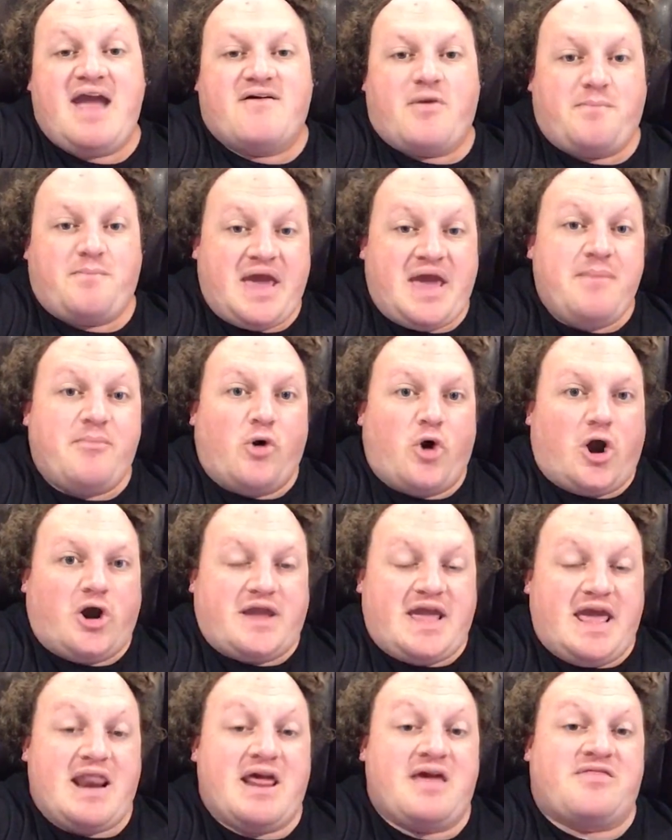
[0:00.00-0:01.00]
people are
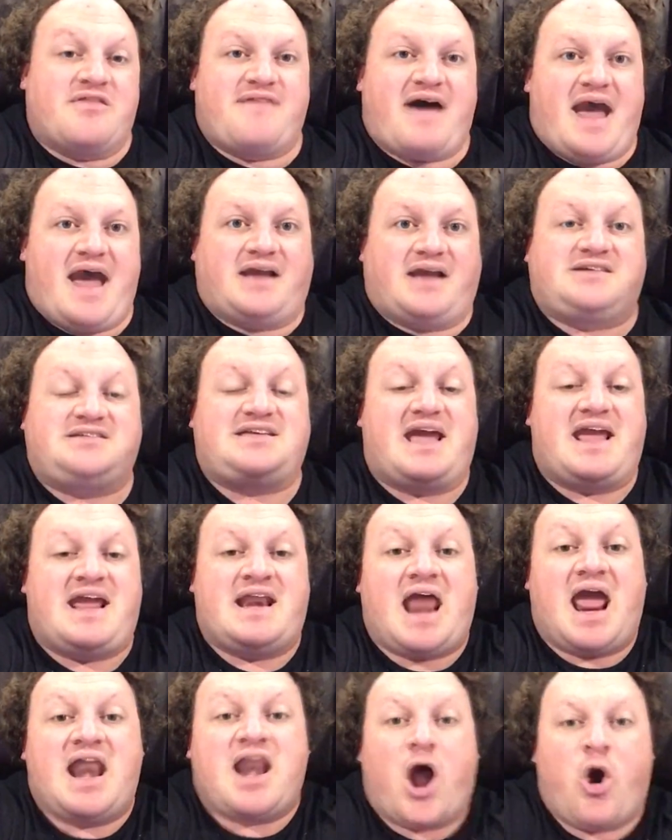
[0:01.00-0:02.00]
getting the vaccine,
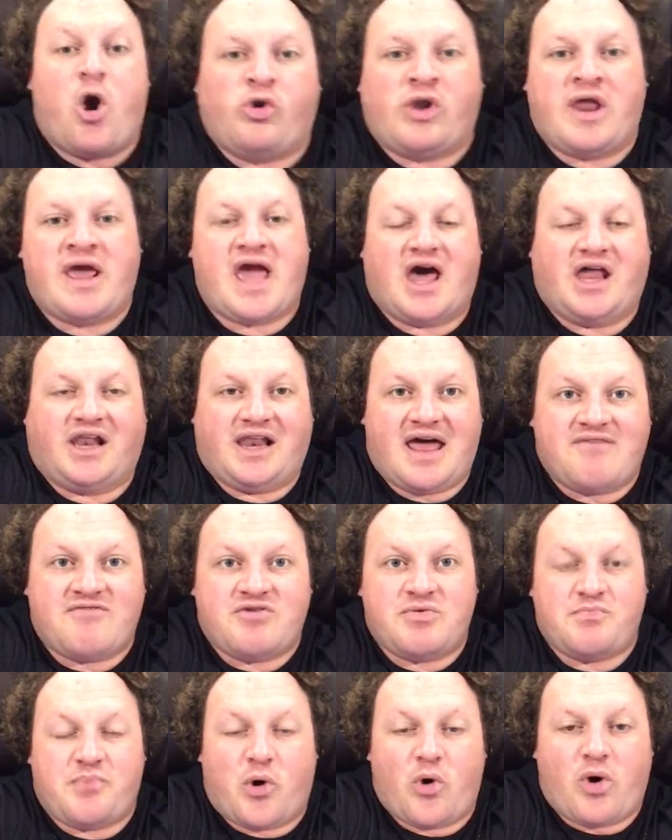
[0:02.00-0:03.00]
and only
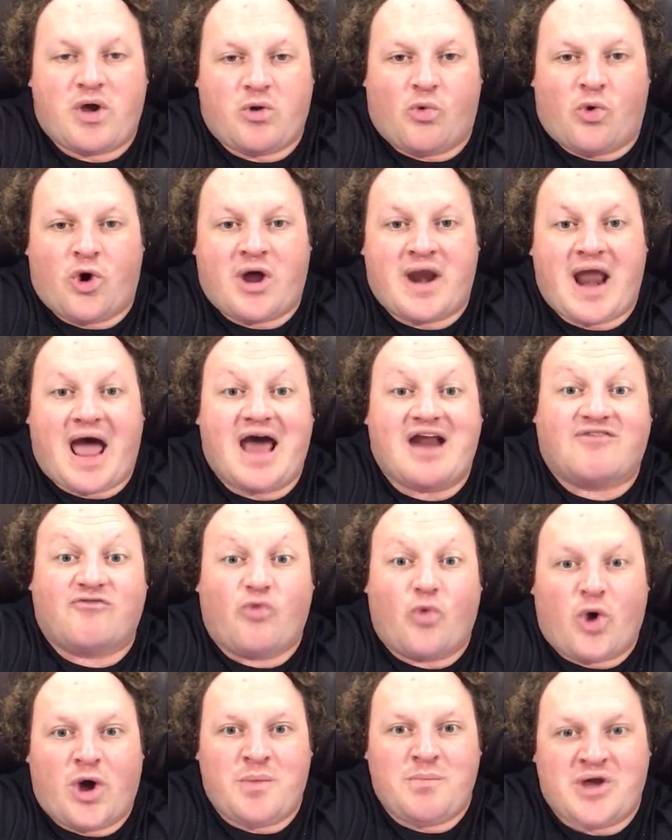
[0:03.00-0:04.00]
11.1 out of
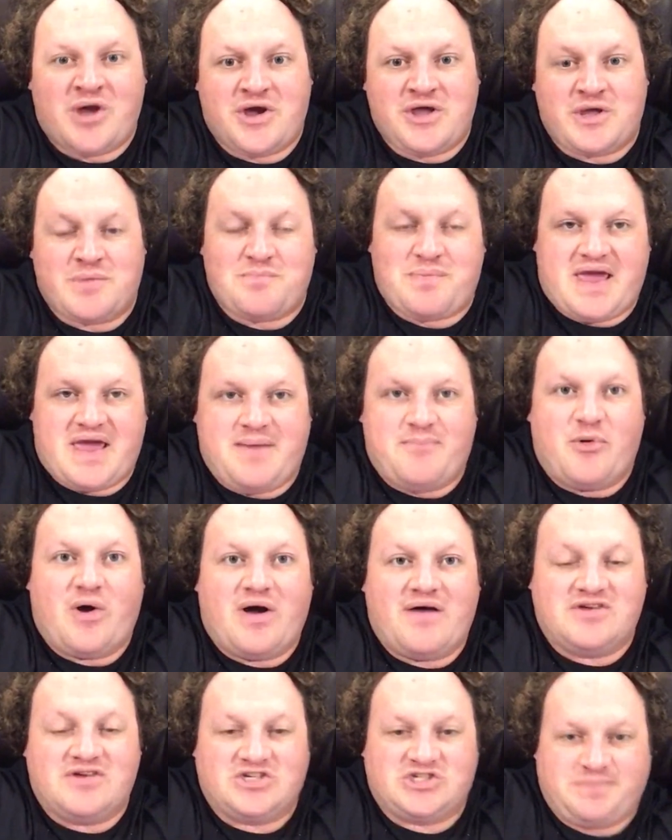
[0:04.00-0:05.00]
1 million people
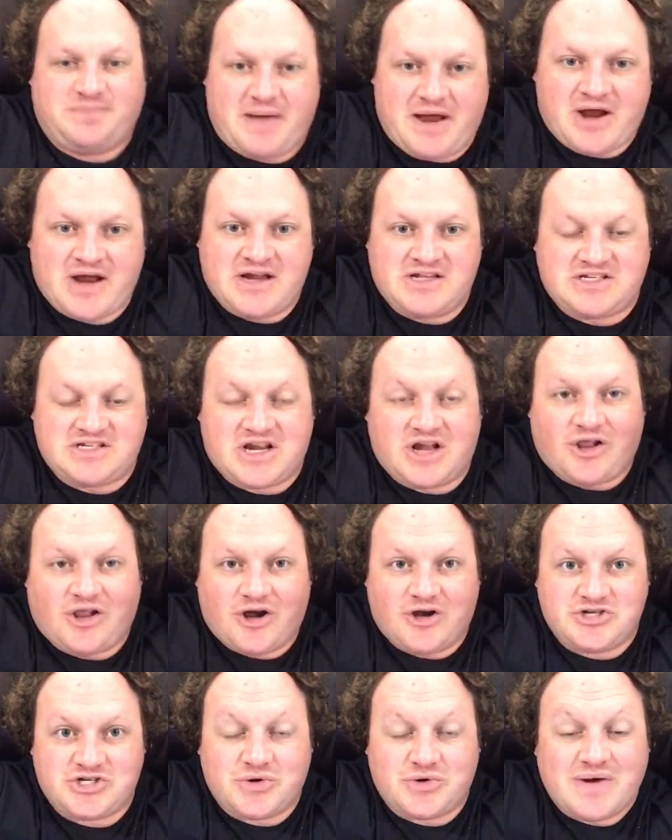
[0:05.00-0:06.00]
have experienced
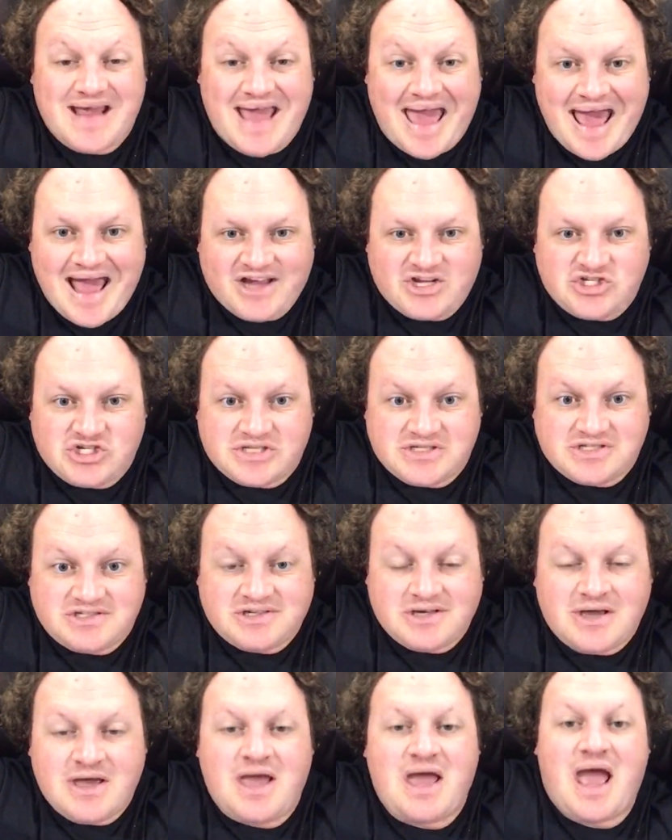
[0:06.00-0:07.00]
allergic reactions.
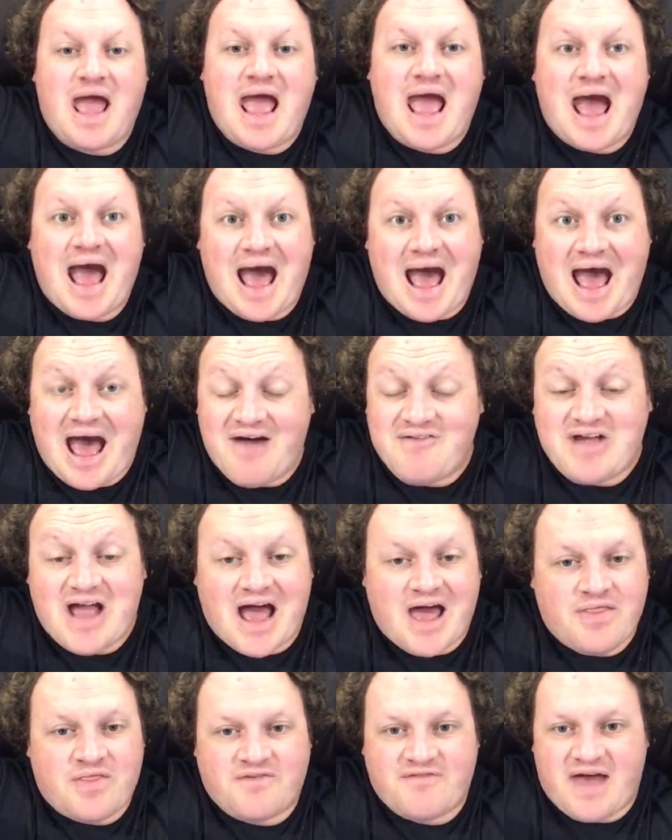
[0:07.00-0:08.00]
I've
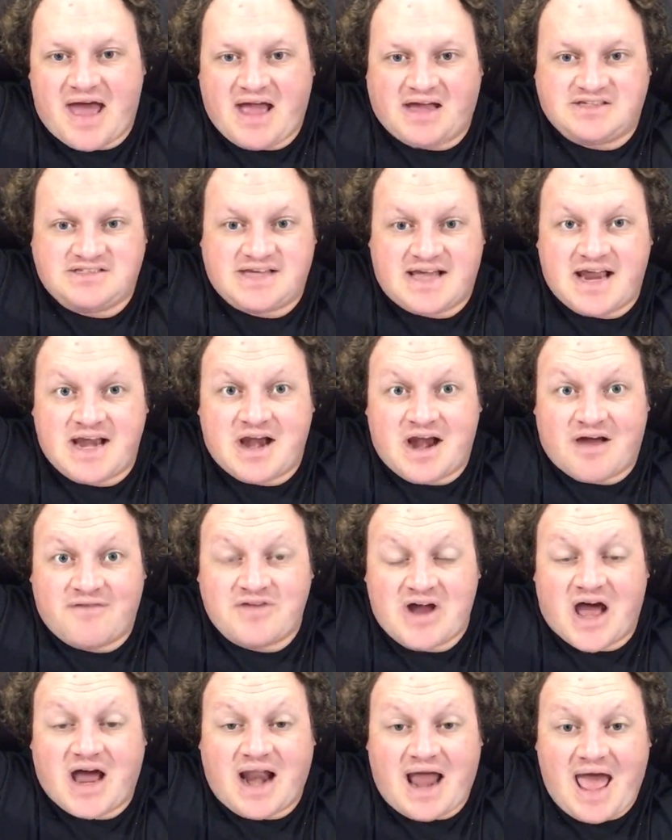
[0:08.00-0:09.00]
gotten the vaccine and I've
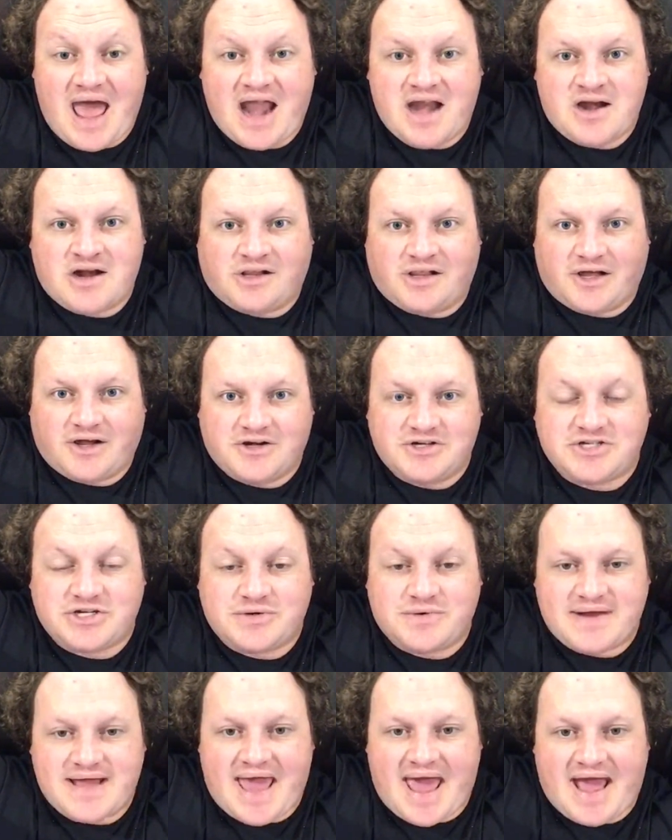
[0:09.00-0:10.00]
not had an allergic
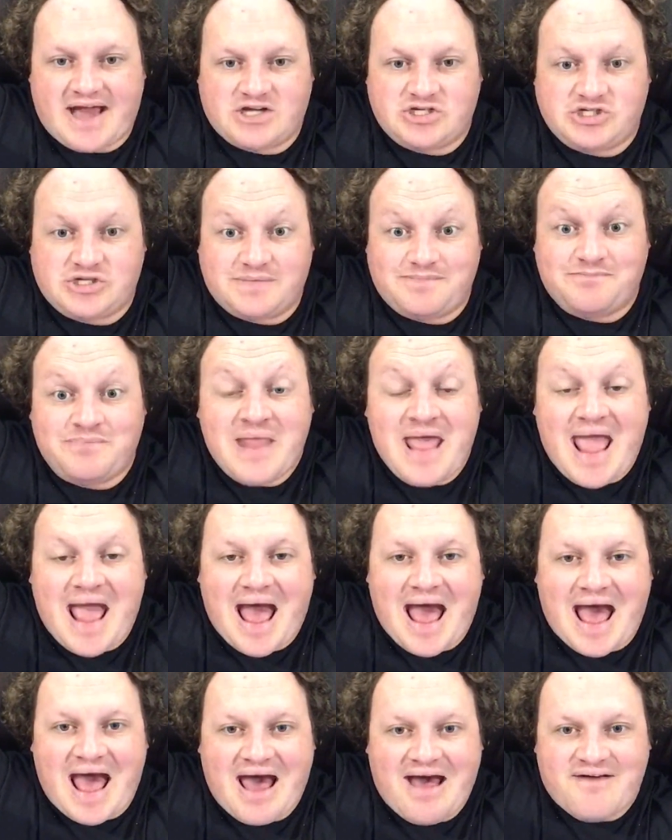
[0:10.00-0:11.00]
reaction.
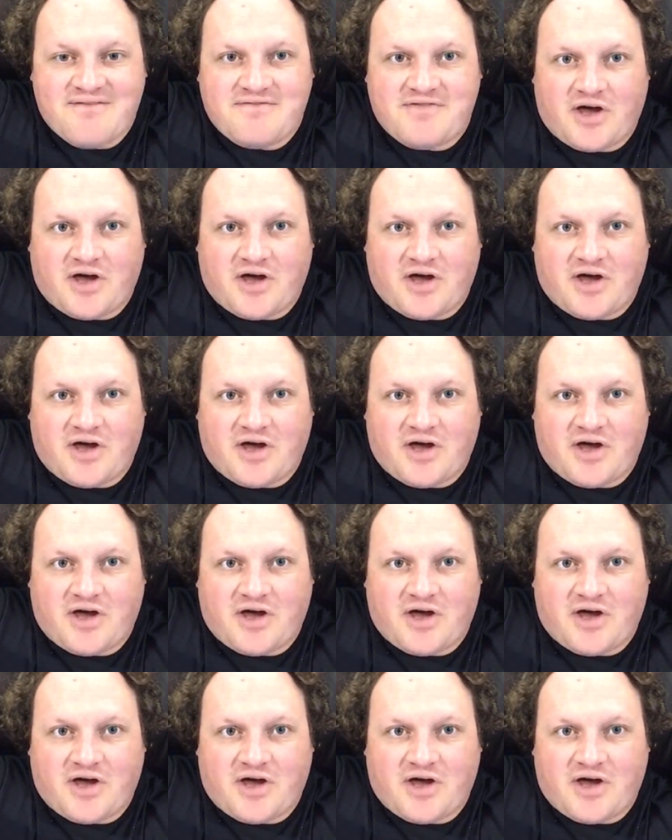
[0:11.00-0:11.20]
I